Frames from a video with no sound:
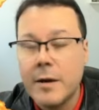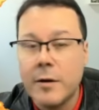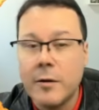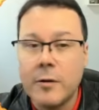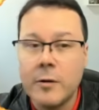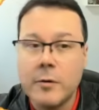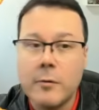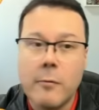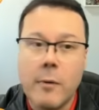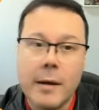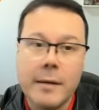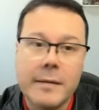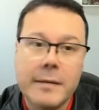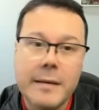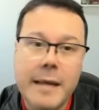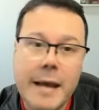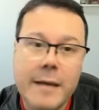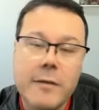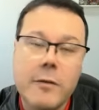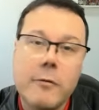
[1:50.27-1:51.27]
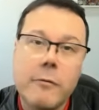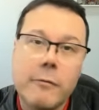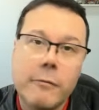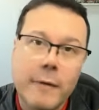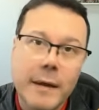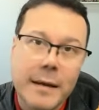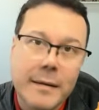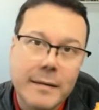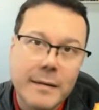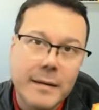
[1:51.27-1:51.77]
on what decks you
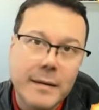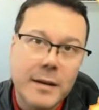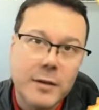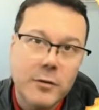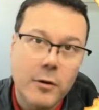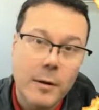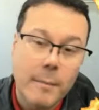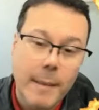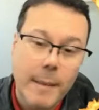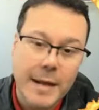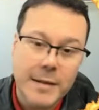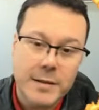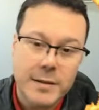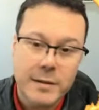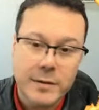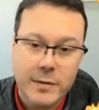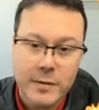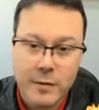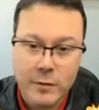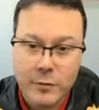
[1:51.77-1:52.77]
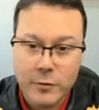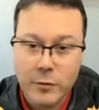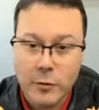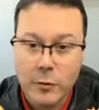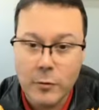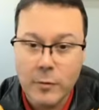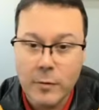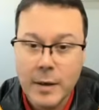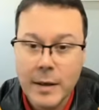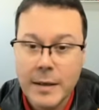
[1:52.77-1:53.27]
face in your matches.
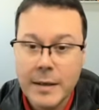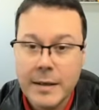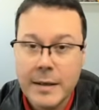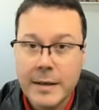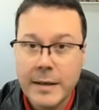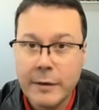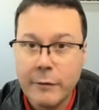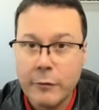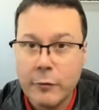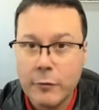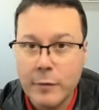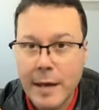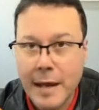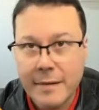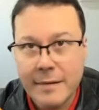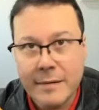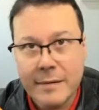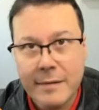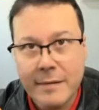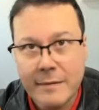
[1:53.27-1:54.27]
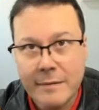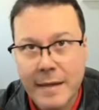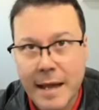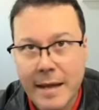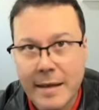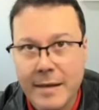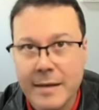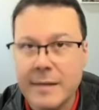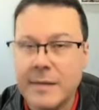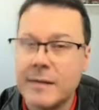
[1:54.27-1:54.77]
So if you get this
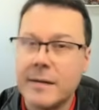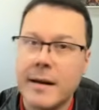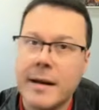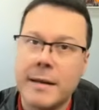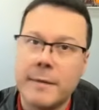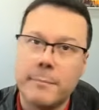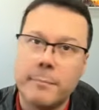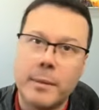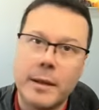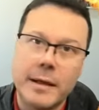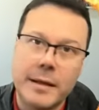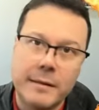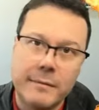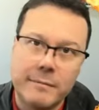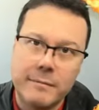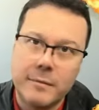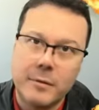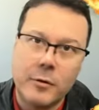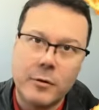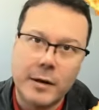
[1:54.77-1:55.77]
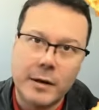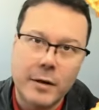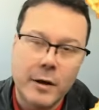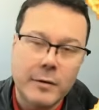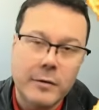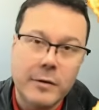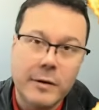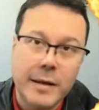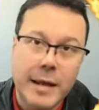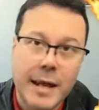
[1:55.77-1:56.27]
deck here and play on
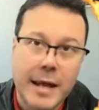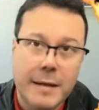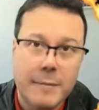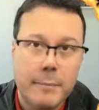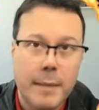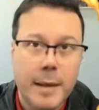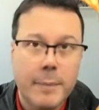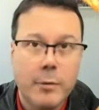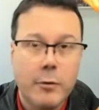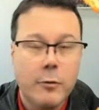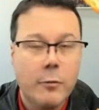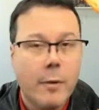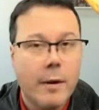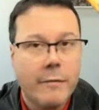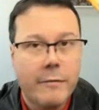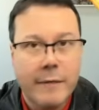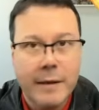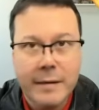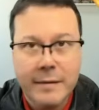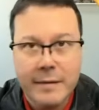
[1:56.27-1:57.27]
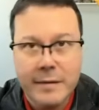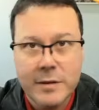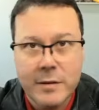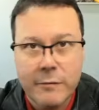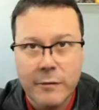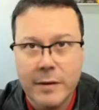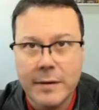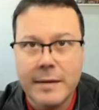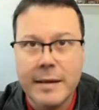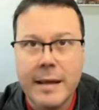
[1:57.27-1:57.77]
another day, maybe you are facing
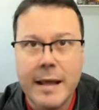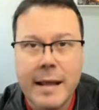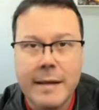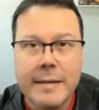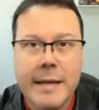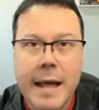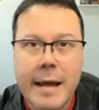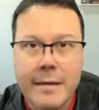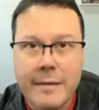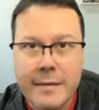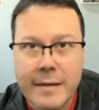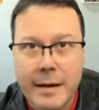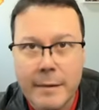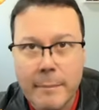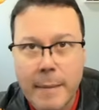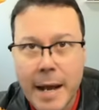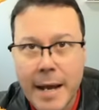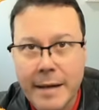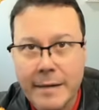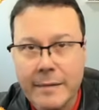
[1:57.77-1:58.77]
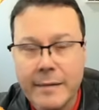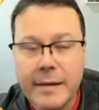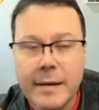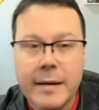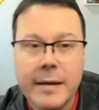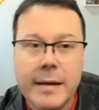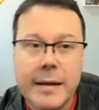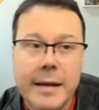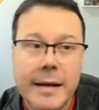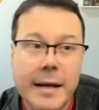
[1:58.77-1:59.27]
different decks than mine,
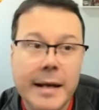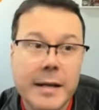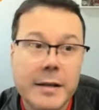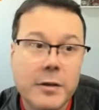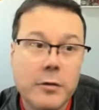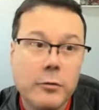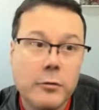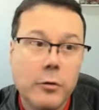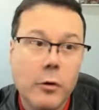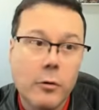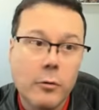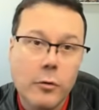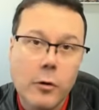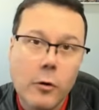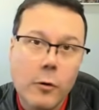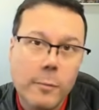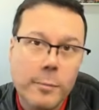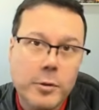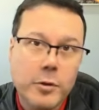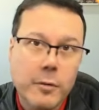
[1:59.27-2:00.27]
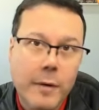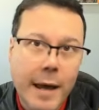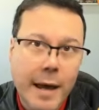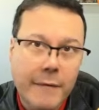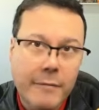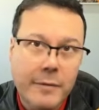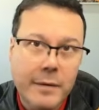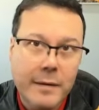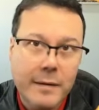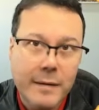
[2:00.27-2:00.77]
and you don't hope to
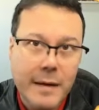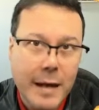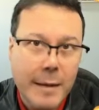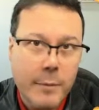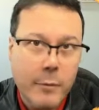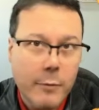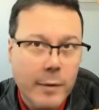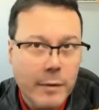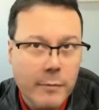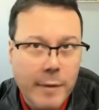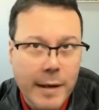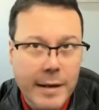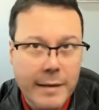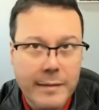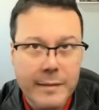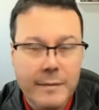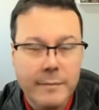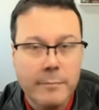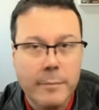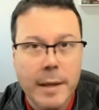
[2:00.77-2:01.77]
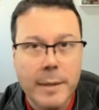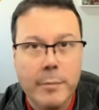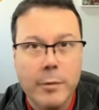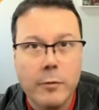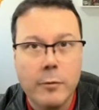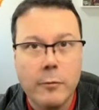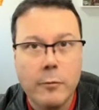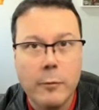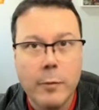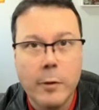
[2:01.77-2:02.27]
have the same win rates. Maybe
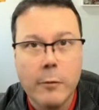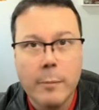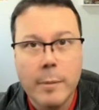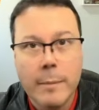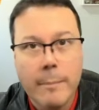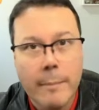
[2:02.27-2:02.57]
you will be